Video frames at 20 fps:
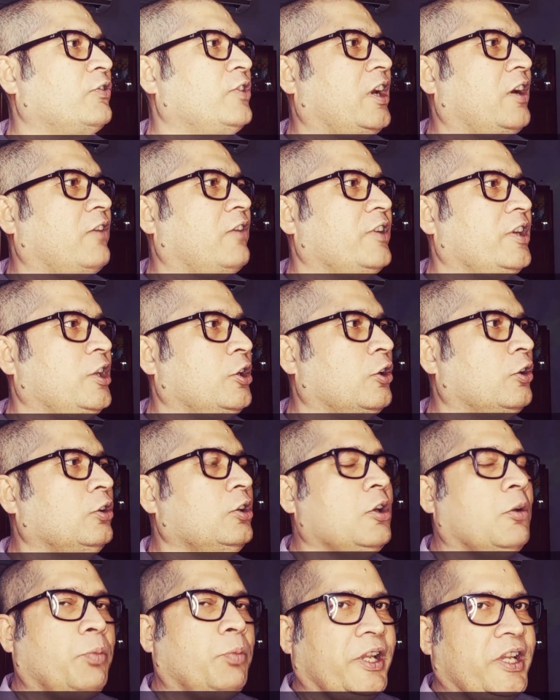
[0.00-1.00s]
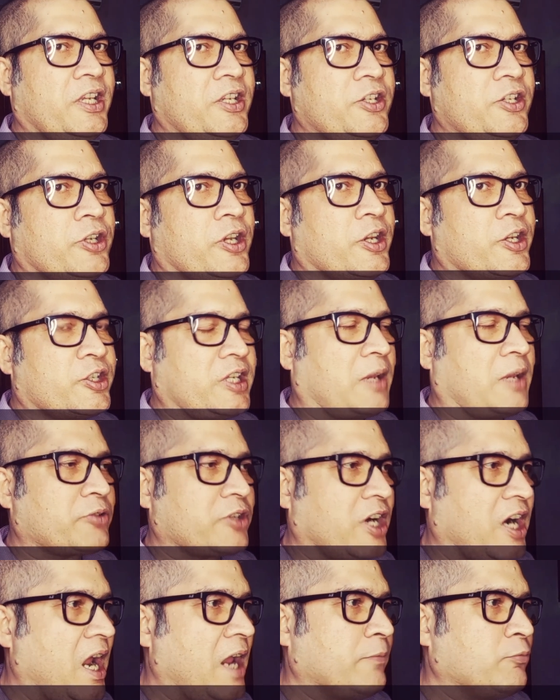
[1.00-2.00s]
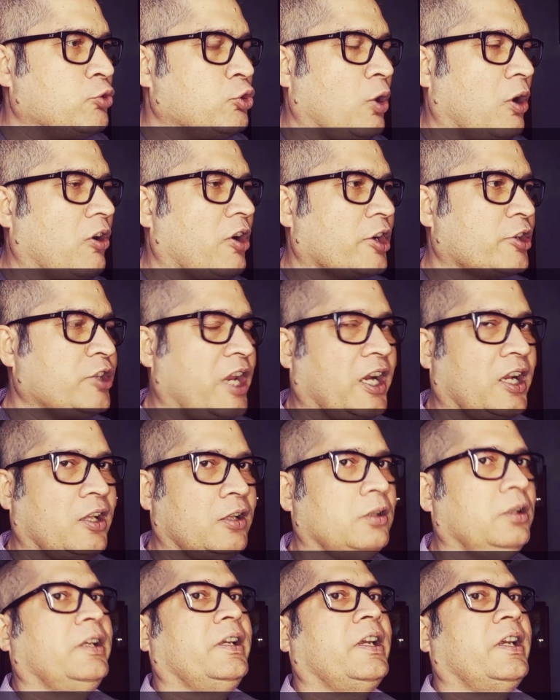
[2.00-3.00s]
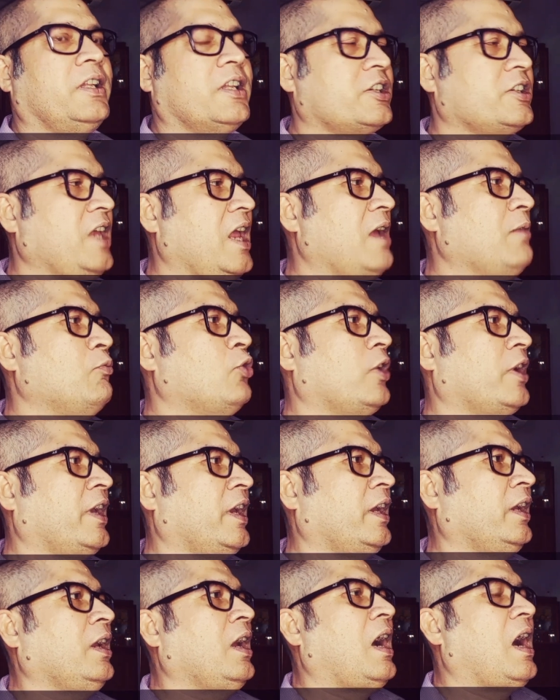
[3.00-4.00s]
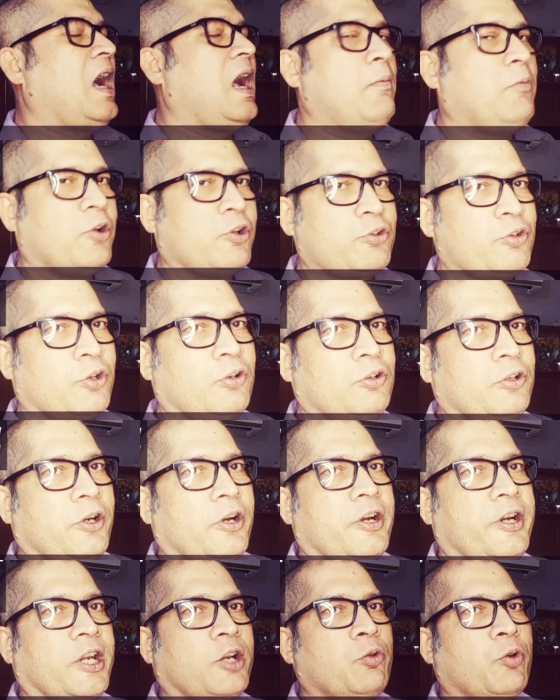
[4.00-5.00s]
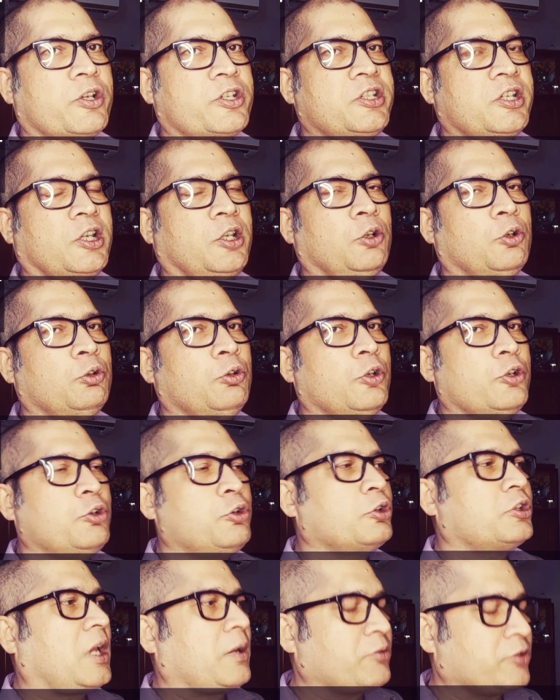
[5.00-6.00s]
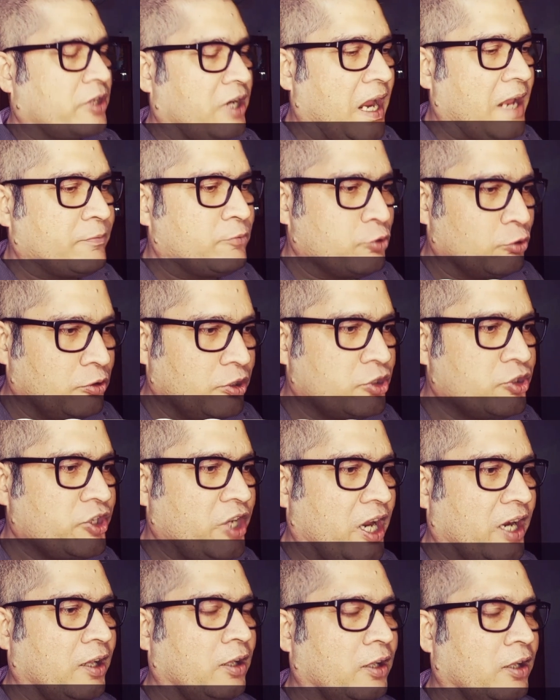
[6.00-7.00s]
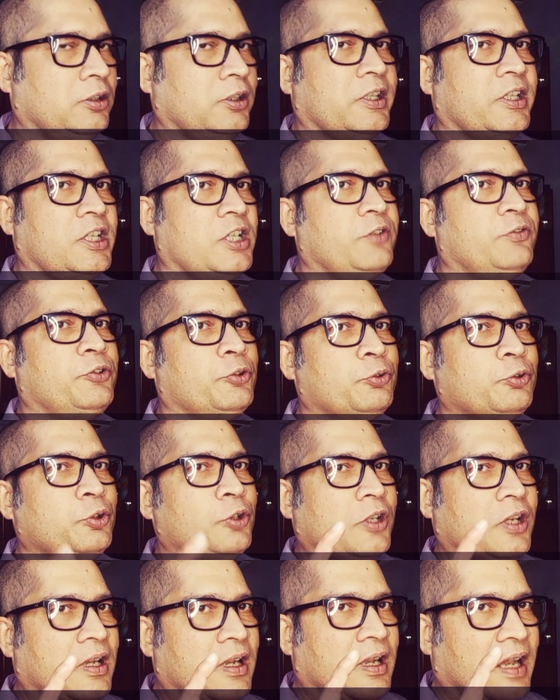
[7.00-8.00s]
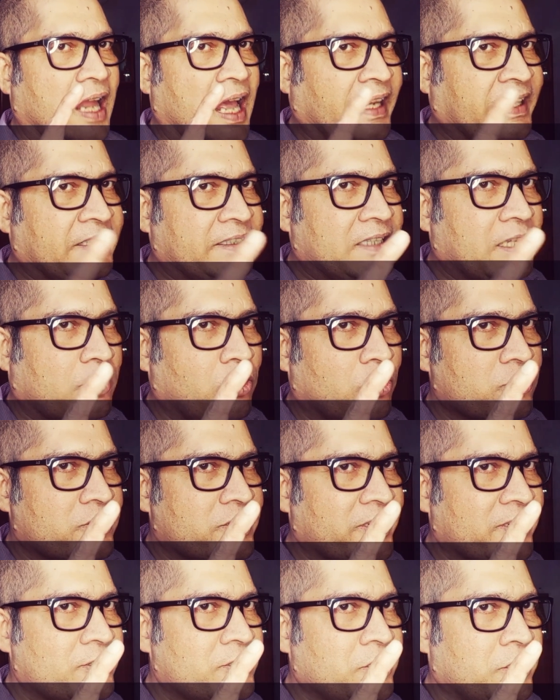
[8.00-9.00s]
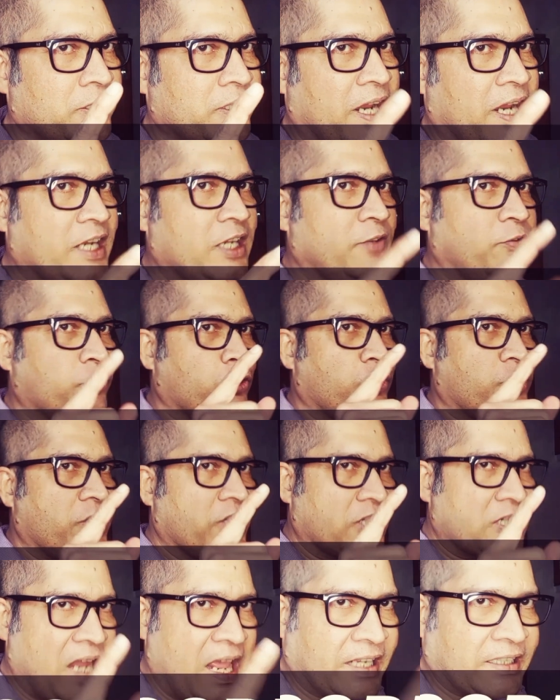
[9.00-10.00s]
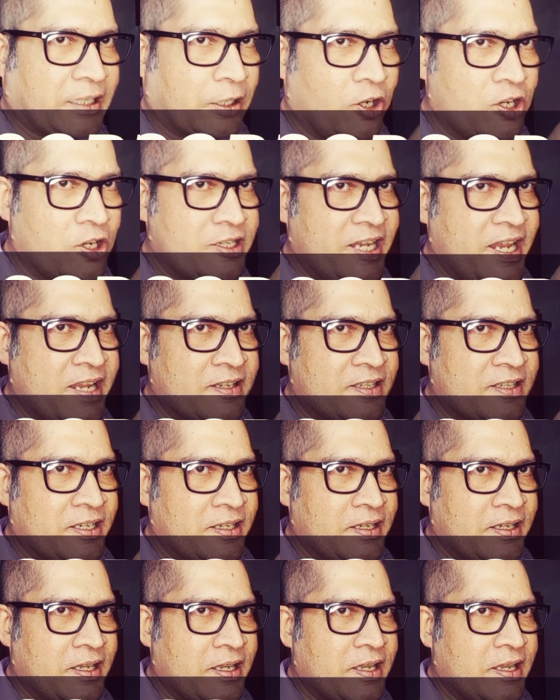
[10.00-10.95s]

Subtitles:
of their video, please subscribe to our channel. In the same way, I'm also requesting you to subscribe to this channel if you like the content. And if you dislike the content,